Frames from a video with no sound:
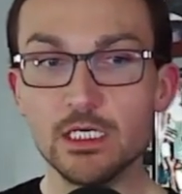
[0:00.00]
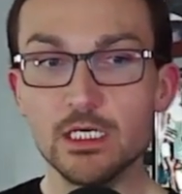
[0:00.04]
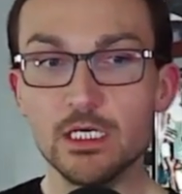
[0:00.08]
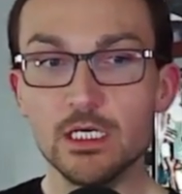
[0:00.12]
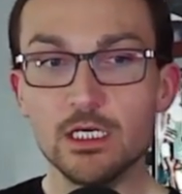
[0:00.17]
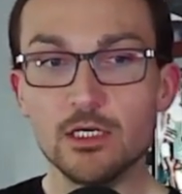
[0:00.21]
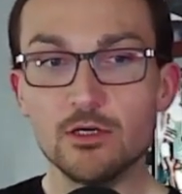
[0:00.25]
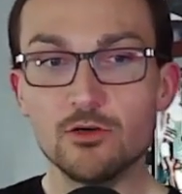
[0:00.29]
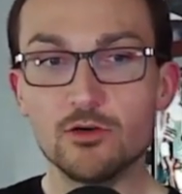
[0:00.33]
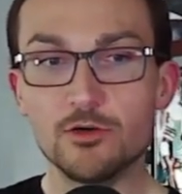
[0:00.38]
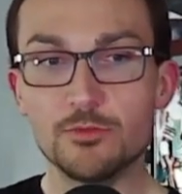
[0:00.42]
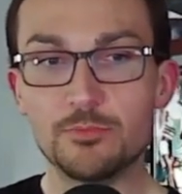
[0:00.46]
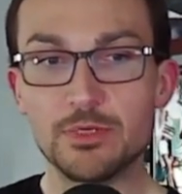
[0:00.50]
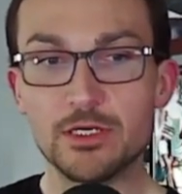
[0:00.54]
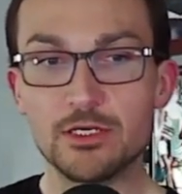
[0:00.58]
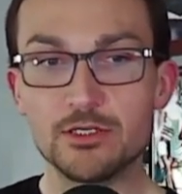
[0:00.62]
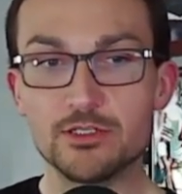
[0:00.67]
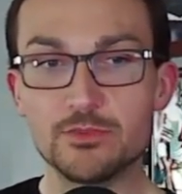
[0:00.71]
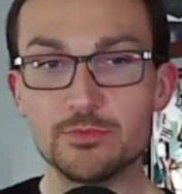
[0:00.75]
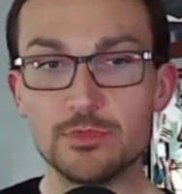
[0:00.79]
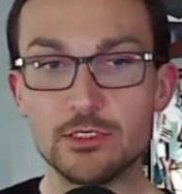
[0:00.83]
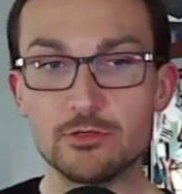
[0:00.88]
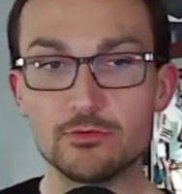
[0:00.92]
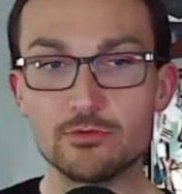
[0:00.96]
who appeared
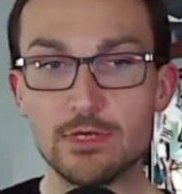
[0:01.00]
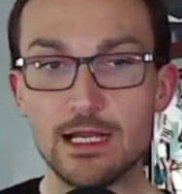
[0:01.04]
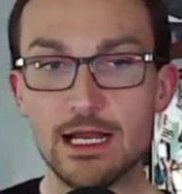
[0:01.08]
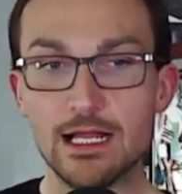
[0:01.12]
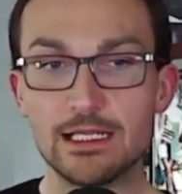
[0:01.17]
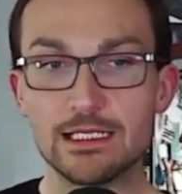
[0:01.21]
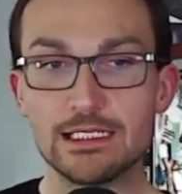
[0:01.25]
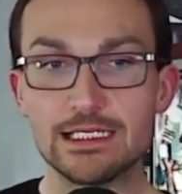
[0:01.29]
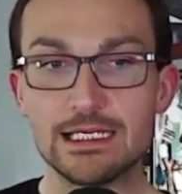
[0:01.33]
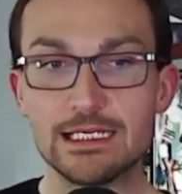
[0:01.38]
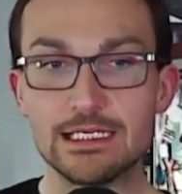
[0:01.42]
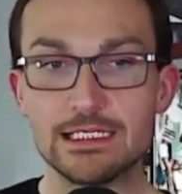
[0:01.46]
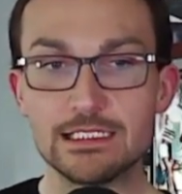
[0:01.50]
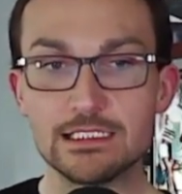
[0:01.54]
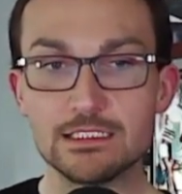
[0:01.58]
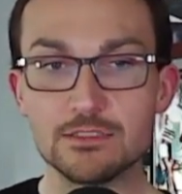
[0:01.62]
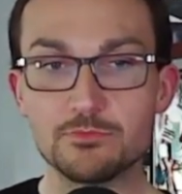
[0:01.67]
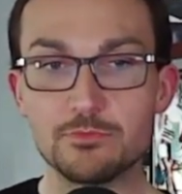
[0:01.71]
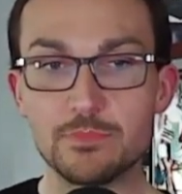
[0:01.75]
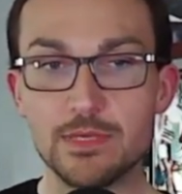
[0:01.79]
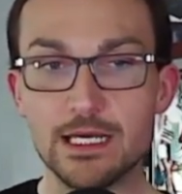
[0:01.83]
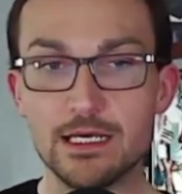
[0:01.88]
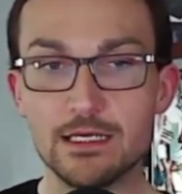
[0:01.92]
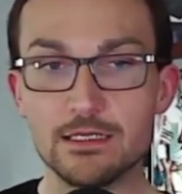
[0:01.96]
to be rallying his
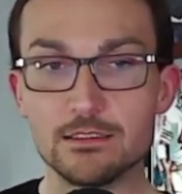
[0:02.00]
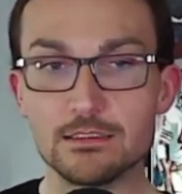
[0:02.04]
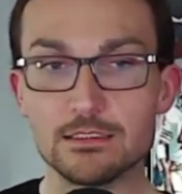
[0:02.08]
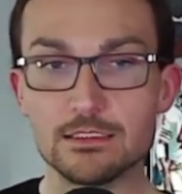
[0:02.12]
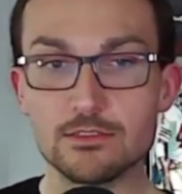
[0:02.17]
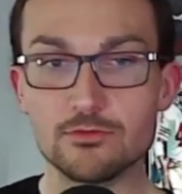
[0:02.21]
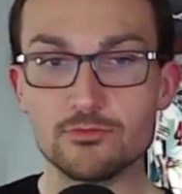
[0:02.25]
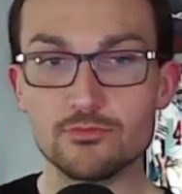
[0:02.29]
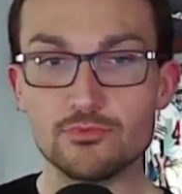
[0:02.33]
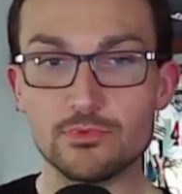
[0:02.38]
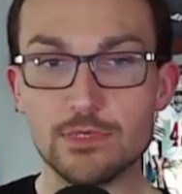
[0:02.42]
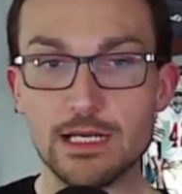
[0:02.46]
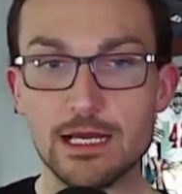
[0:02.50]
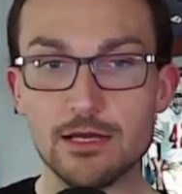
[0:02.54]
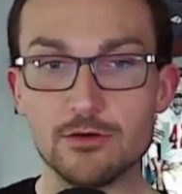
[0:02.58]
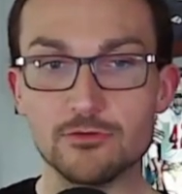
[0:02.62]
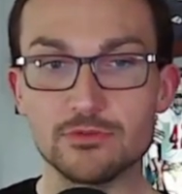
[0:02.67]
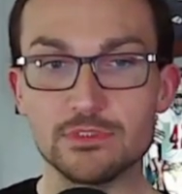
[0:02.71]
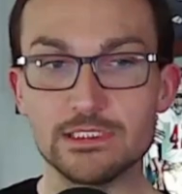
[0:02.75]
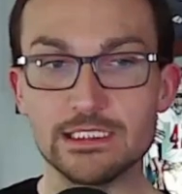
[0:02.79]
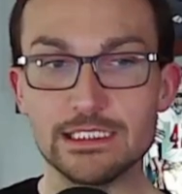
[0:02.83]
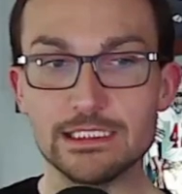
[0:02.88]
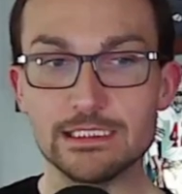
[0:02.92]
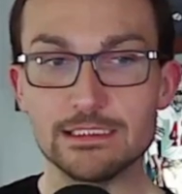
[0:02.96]
pals
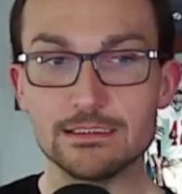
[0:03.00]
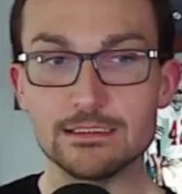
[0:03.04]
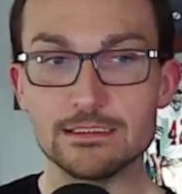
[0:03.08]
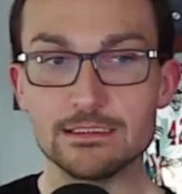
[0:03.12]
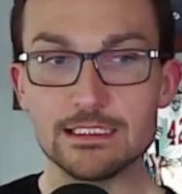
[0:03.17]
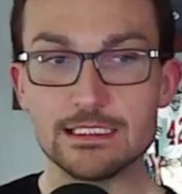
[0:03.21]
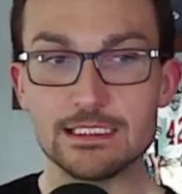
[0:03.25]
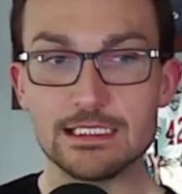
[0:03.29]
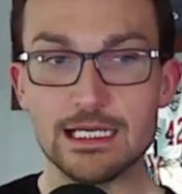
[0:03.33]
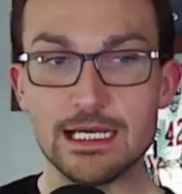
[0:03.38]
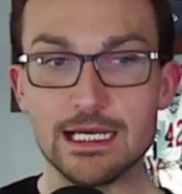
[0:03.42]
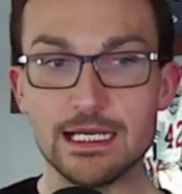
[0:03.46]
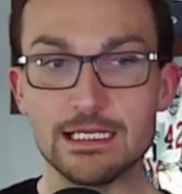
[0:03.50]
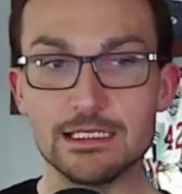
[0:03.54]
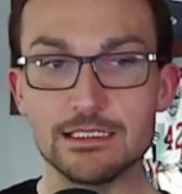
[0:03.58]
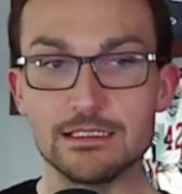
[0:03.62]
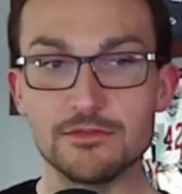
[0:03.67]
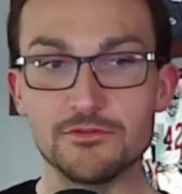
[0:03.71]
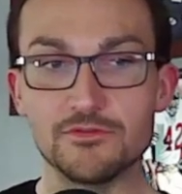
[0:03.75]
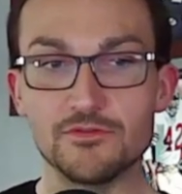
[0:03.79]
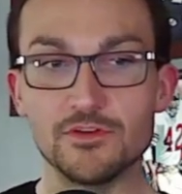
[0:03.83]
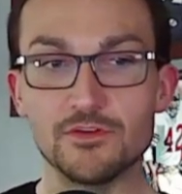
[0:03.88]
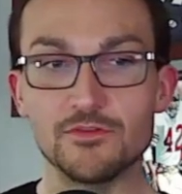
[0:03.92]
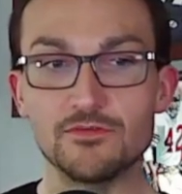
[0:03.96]
around inside.
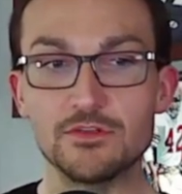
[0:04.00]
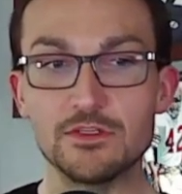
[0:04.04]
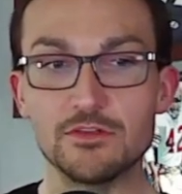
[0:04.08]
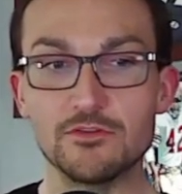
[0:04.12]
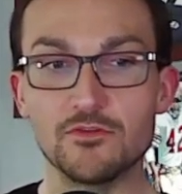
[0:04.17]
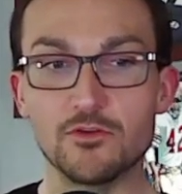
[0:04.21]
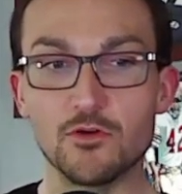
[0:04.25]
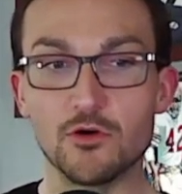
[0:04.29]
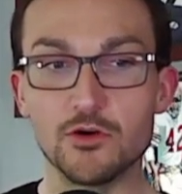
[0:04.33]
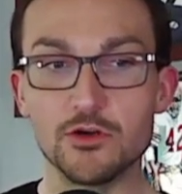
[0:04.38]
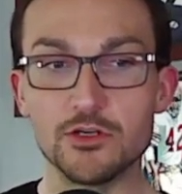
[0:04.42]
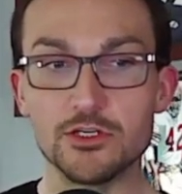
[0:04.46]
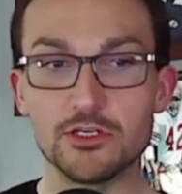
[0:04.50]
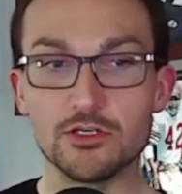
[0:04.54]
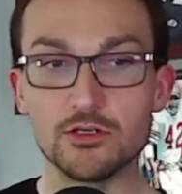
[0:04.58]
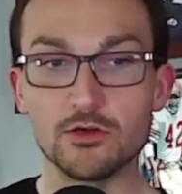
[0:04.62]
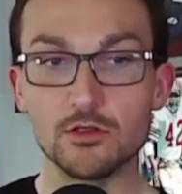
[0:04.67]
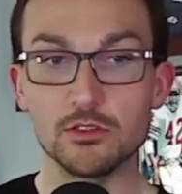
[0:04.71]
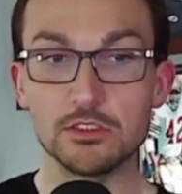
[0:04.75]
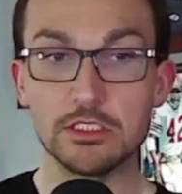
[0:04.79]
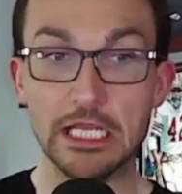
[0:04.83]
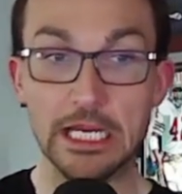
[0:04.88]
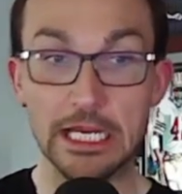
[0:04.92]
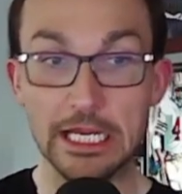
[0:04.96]
The
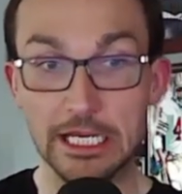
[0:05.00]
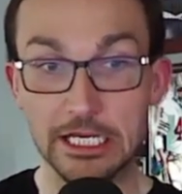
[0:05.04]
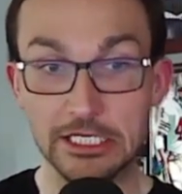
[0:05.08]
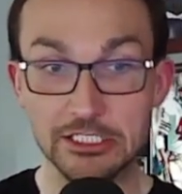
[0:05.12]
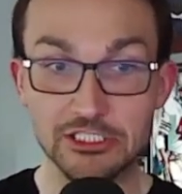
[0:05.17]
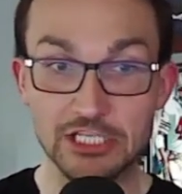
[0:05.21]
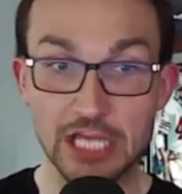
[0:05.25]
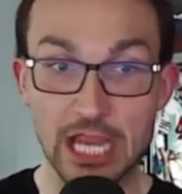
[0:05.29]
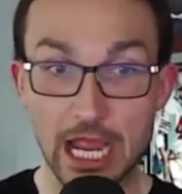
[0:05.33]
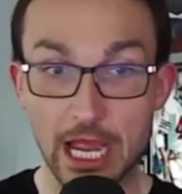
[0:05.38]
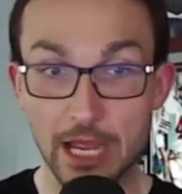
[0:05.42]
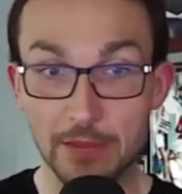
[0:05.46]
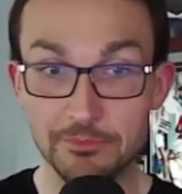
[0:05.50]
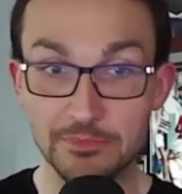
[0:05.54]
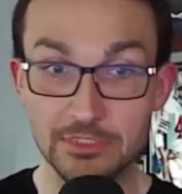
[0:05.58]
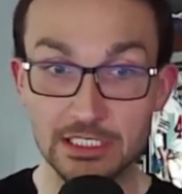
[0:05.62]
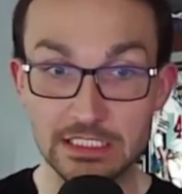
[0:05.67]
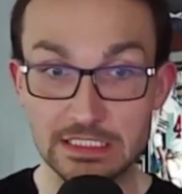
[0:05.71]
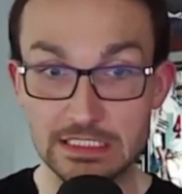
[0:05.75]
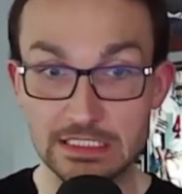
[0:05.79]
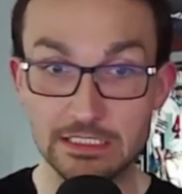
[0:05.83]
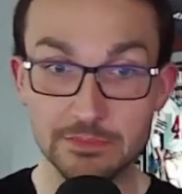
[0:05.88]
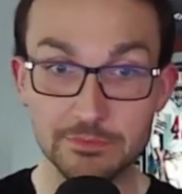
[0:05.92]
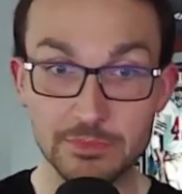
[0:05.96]
54-year-old age gap
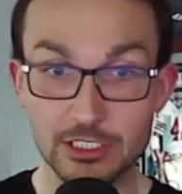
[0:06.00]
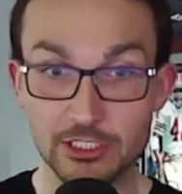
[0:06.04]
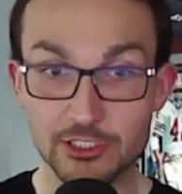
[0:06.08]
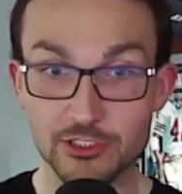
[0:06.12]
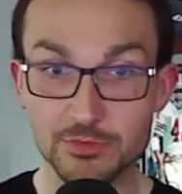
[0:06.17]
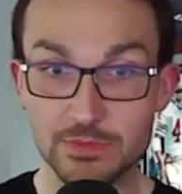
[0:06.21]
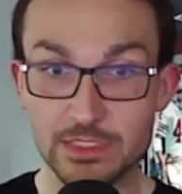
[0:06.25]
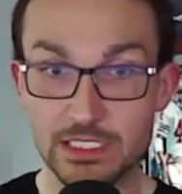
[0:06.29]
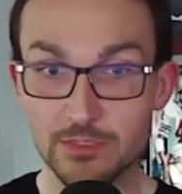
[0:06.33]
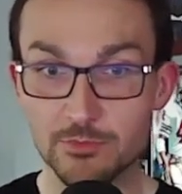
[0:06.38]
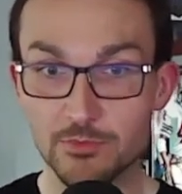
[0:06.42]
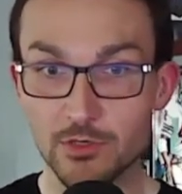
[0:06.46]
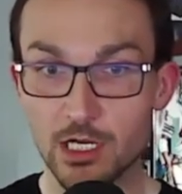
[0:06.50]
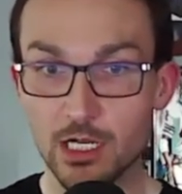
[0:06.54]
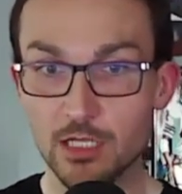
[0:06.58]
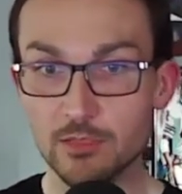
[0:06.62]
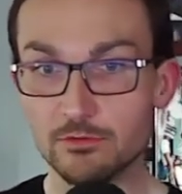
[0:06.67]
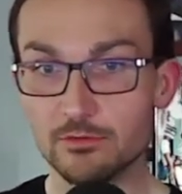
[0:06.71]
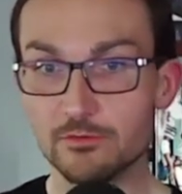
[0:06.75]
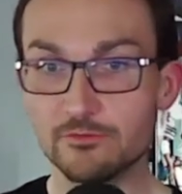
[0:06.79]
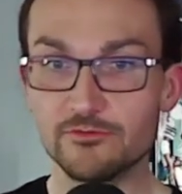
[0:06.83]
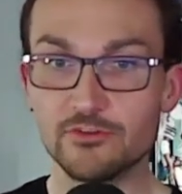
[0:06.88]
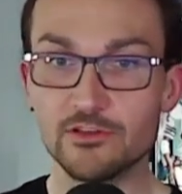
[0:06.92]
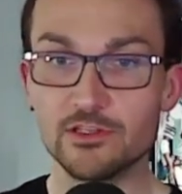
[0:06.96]
doesn't appear to be a
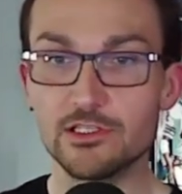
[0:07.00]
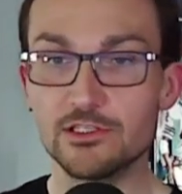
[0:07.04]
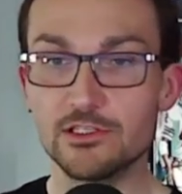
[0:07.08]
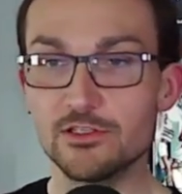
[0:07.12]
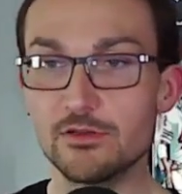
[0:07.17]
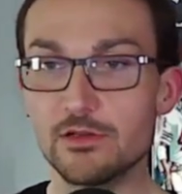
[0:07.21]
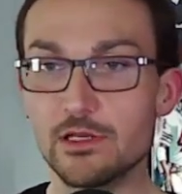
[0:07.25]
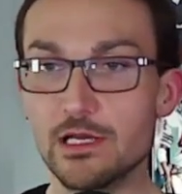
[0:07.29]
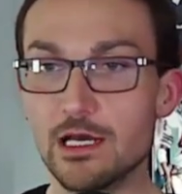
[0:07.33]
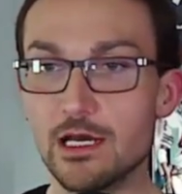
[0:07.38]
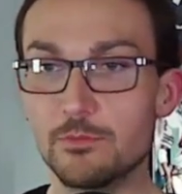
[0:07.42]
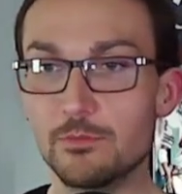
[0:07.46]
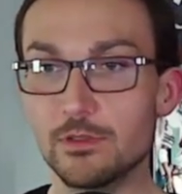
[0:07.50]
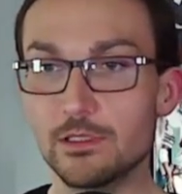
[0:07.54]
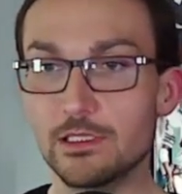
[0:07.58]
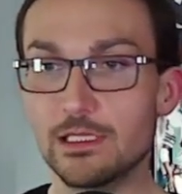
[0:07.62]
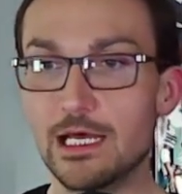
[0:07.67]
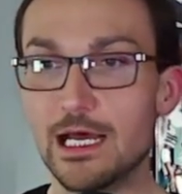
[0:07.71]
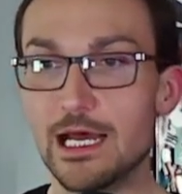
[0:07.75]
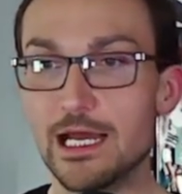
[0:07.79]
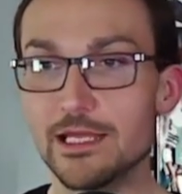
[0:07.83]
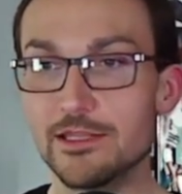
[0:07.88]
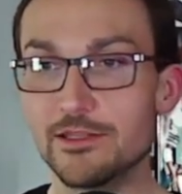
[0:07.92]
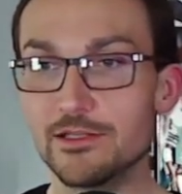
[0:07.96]
problem for the new couple
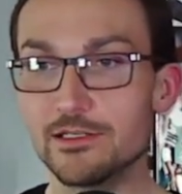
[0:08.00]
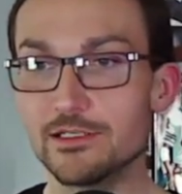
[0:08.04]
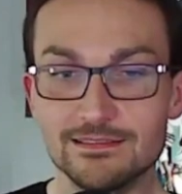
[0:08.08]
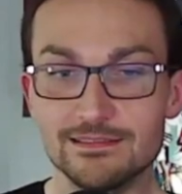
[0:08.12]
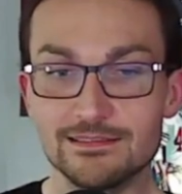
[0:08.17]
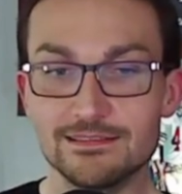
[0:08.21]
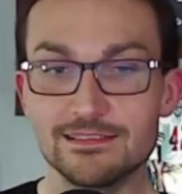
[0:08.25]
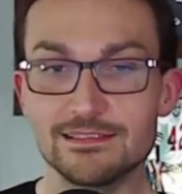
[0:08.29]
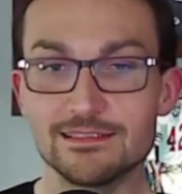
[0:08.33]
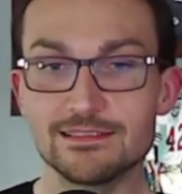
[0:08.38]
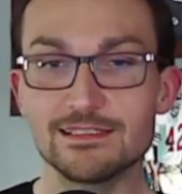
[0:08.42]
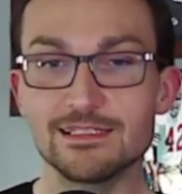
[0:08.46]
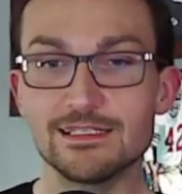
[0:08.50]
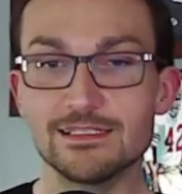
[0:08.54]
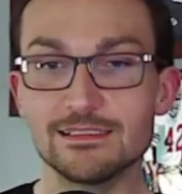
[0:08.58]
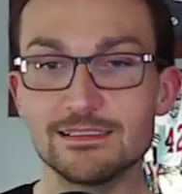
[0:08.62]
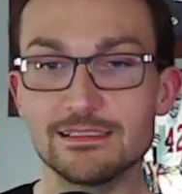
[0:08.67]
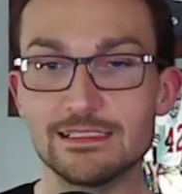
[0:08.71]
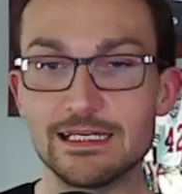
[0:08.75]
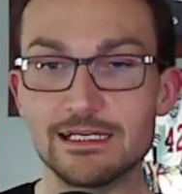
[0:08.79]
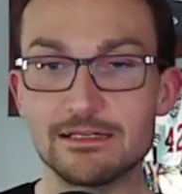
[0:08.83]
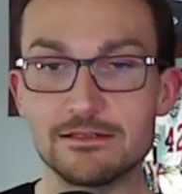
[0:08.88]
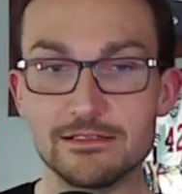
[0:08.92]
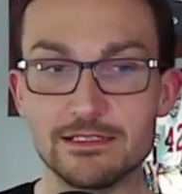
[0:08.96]
either. That's
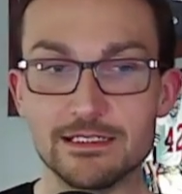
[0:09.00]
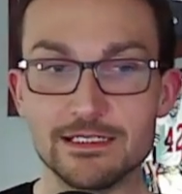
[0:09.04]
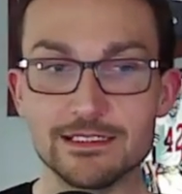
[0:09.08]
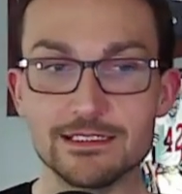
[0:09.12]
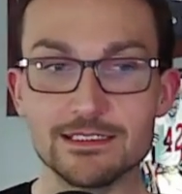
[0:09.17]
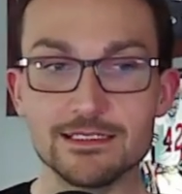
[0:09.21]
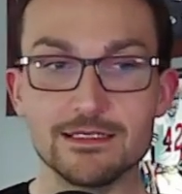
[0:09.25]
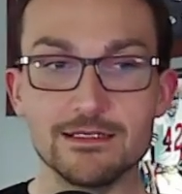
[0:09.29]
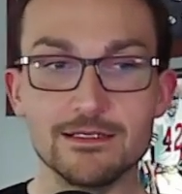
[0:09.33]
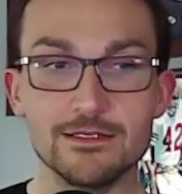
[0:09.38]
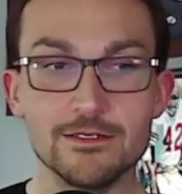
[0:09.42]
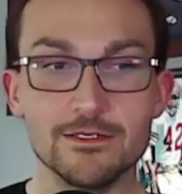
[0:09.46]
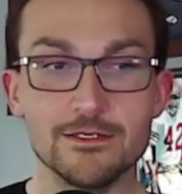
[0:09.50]
hilarious.